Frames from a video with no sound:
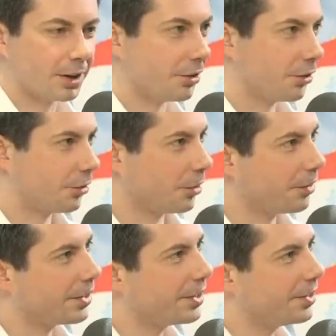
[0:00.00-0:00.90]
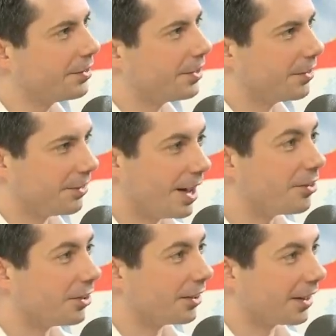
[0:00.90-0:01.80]
conservative
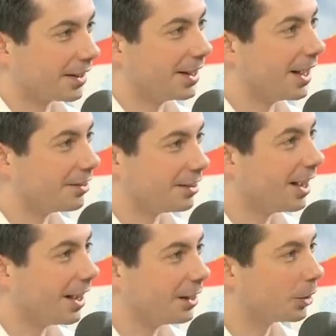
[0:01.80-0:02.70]
invention like the ACA,